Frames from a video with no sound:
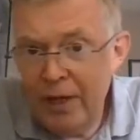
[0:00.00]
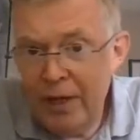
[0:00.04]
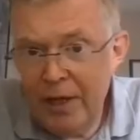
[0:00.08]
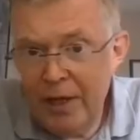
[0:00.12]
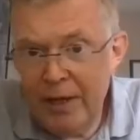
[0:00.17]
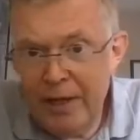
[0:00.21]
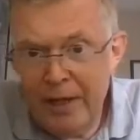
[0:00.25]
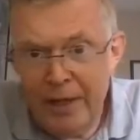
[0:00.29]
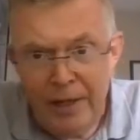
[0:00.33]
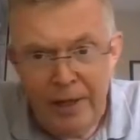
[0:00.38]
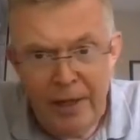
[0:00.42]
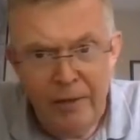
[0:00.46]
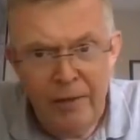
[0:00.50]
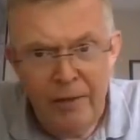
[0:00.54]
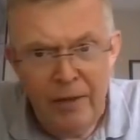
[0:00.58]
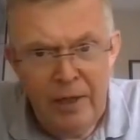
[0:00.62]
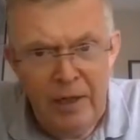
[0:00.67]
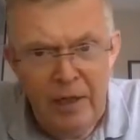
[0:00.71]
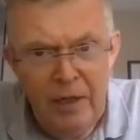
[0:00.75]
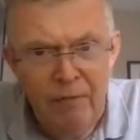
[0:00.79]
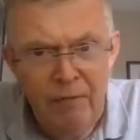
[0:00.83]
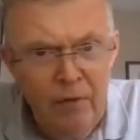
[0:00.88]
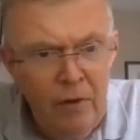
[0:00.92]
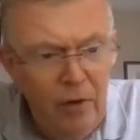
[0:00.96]
and I think
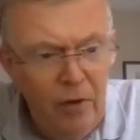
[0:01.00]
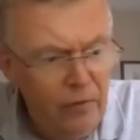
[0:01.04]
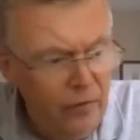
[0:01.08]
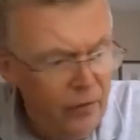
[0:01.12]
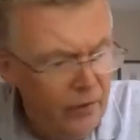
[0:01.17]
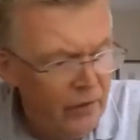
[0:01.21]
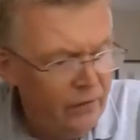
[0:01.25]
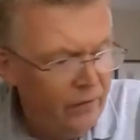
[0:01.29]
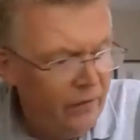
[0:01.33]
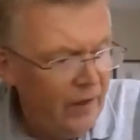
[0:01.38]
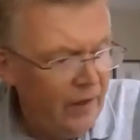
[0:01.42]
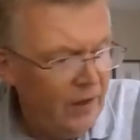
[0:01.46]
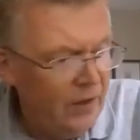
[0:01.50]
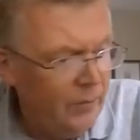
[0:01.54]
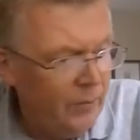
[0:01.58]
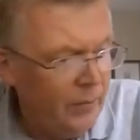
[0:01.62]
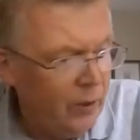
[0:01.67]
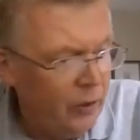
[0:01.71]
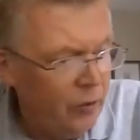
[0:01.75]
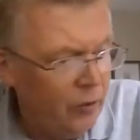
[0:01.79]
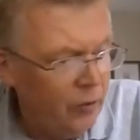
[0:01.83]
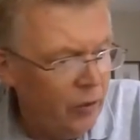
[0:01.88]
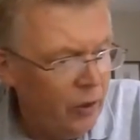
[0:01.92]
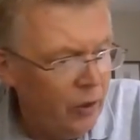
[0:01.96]
even on this
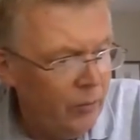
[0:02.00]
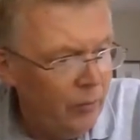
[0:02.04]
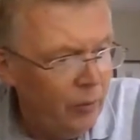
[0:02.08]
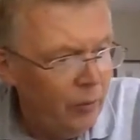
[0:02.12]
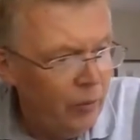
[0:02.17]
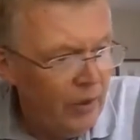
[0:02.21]
Facebook group